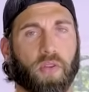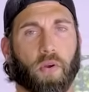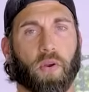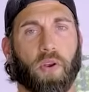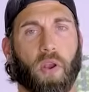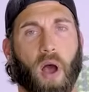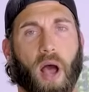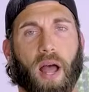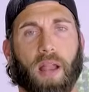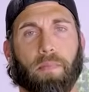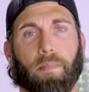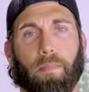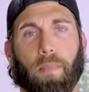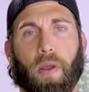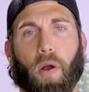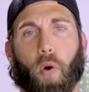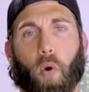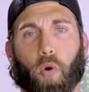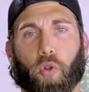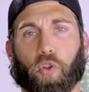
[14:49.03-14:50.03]
or not
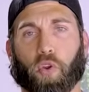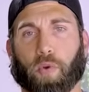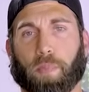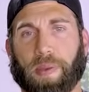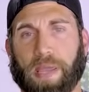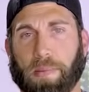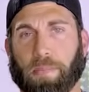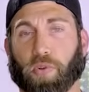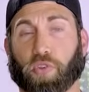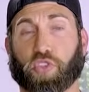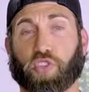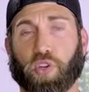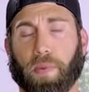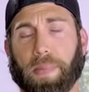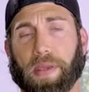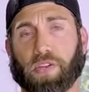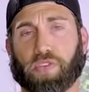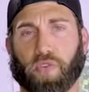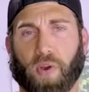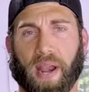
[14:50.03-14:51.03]
older people should
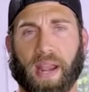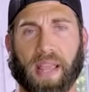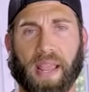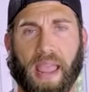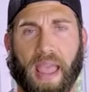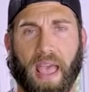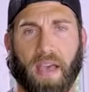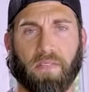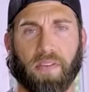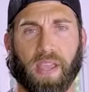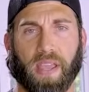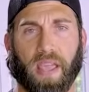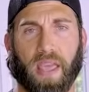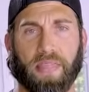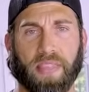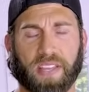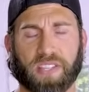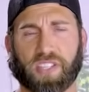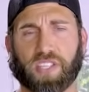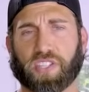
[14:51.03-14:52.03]
be training heavy.
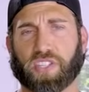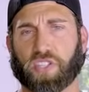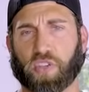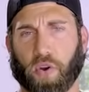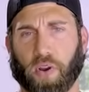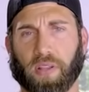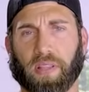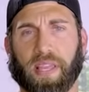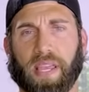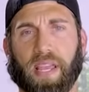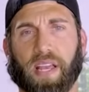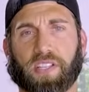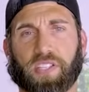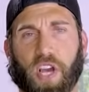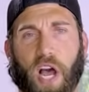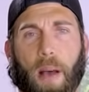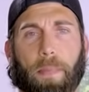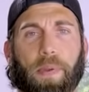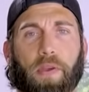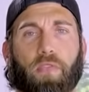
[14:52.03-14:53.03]
And this is certainly a
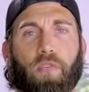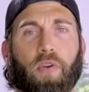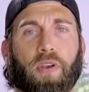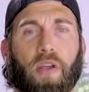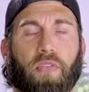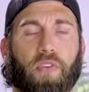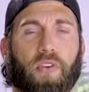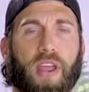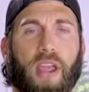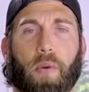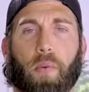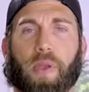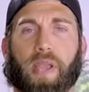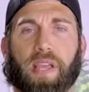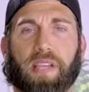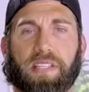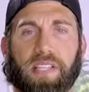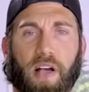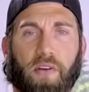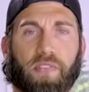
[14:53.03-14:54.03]
topic for another day we
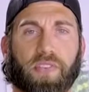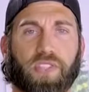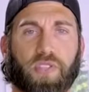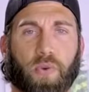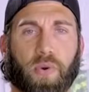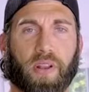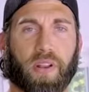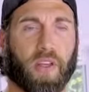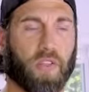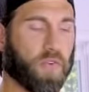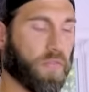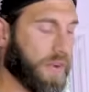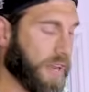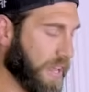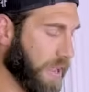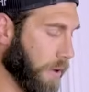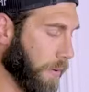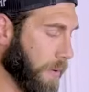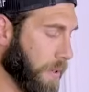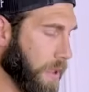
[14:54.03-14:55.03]
could delve into in another
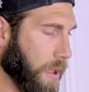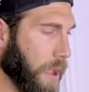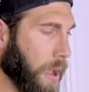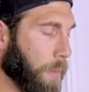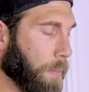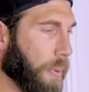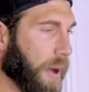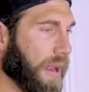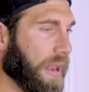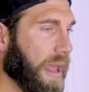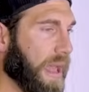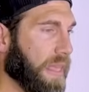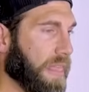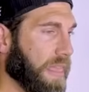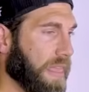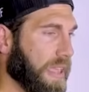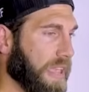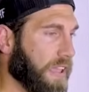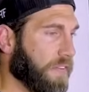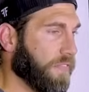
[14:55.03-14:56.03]
video. But
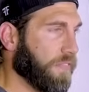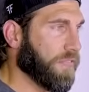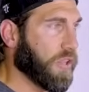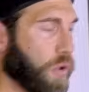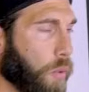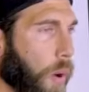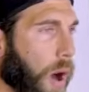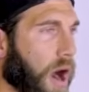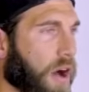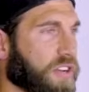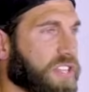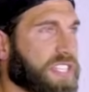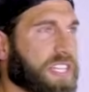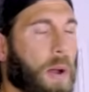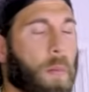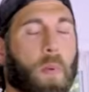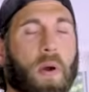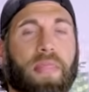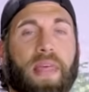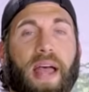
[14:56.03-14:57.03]
if you are
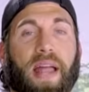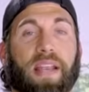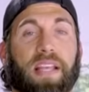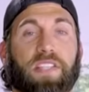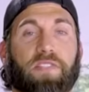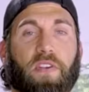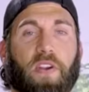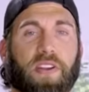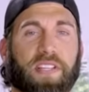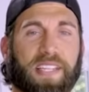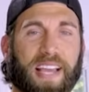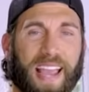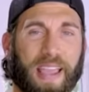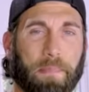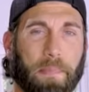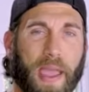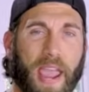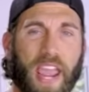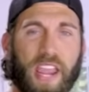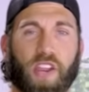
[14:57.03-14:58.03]
someone that is very
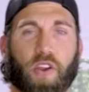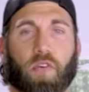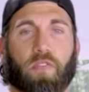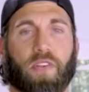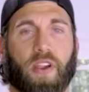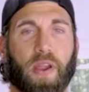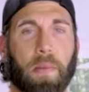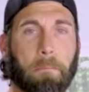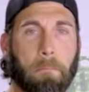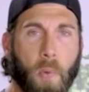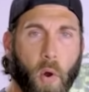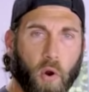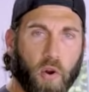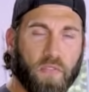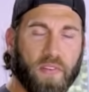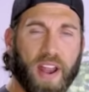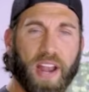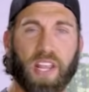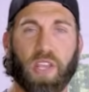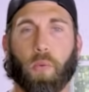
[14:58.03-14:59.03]
type A, you're very
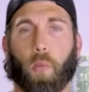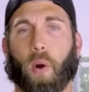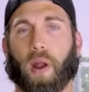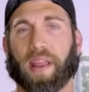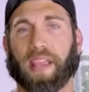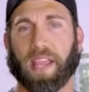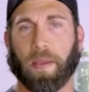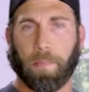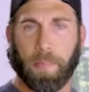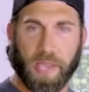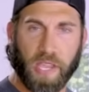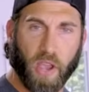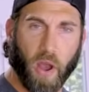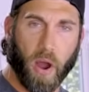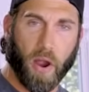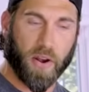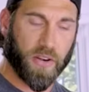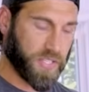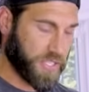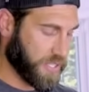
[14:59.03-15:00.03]
motivated, you want to hit
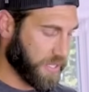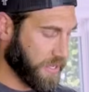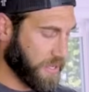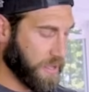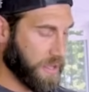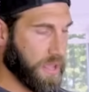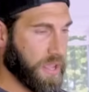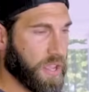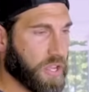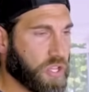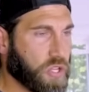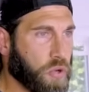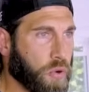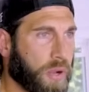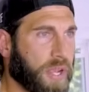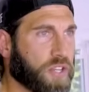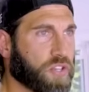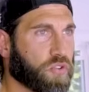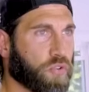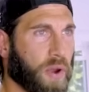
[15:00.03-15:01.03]
PRs, you
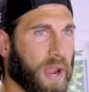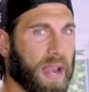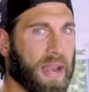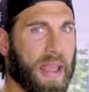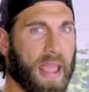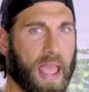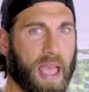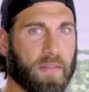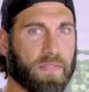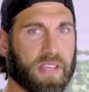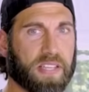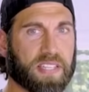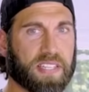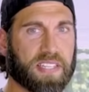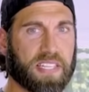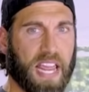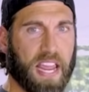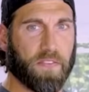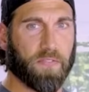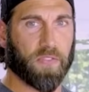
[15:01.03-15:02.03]
can train heavy
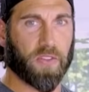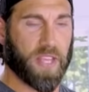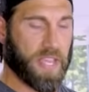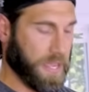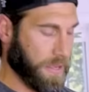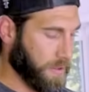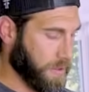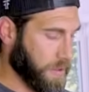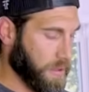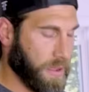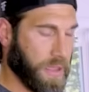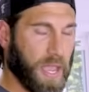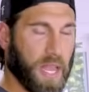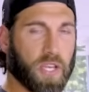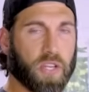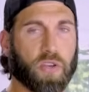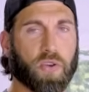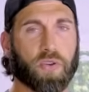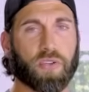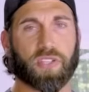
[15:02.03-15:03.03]
safely
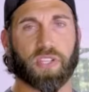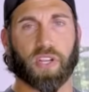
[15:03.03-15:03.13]
and use